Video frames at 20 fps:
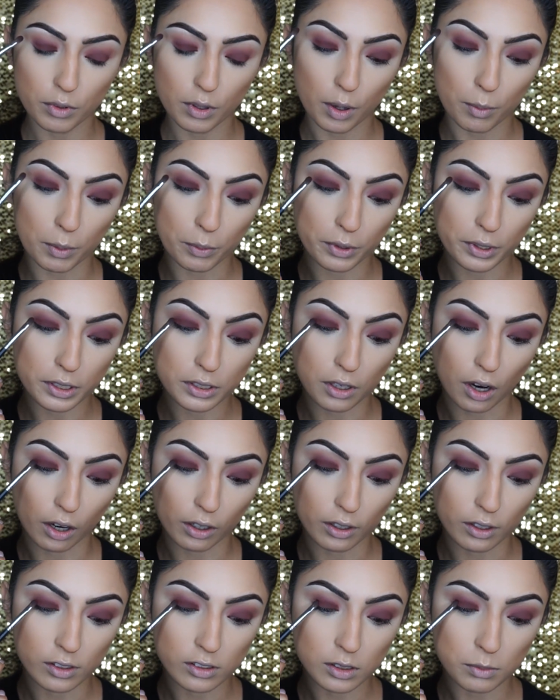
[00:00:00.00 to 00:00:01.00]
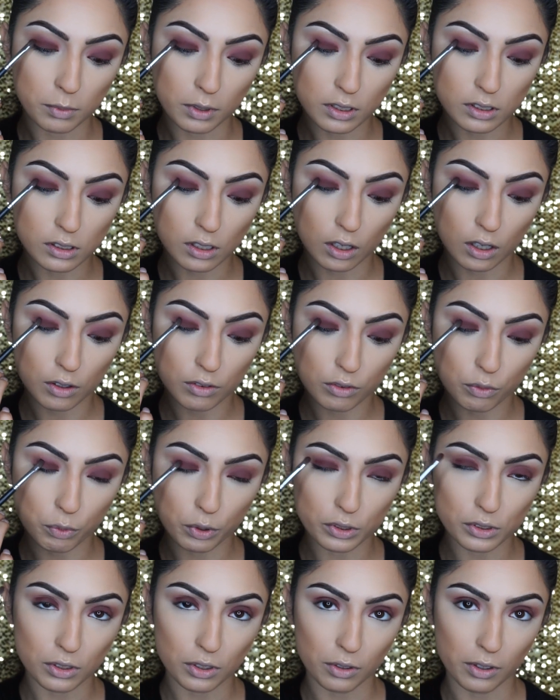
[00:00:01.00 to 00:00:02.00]
I'm already talking to myself.
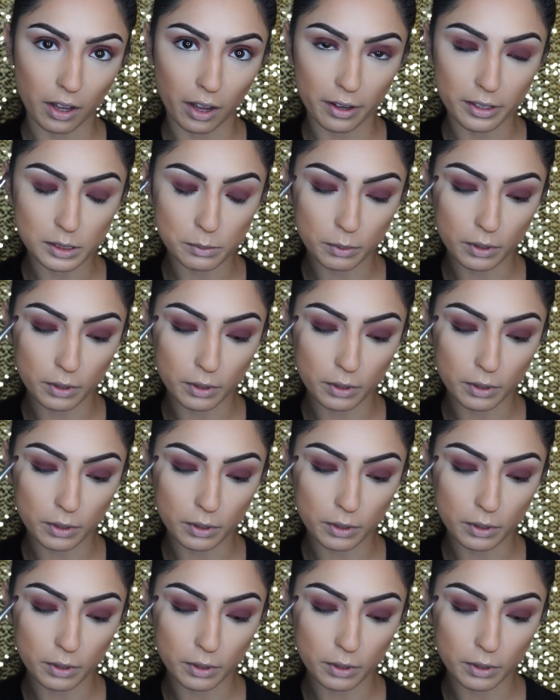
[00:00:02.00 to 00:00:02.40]
Well, to you guys,